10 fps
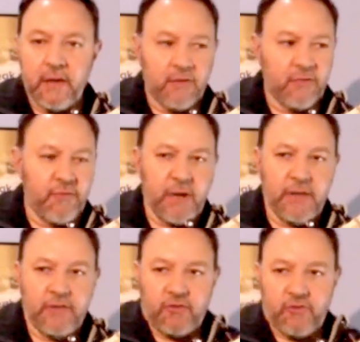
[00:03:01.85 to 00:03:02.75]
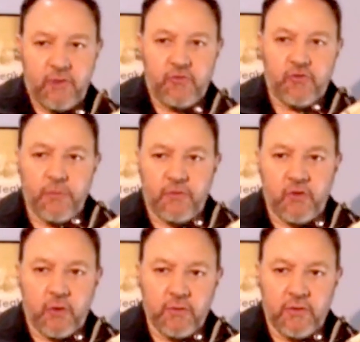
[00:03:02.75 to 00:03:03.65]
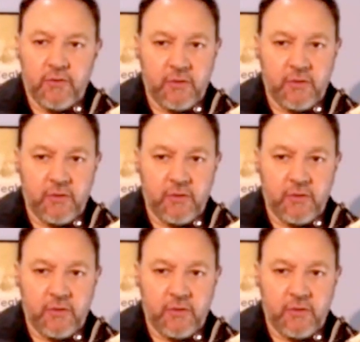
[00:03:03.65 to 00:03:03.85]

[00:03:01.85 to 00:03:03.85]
So really just try and drop your shoulders.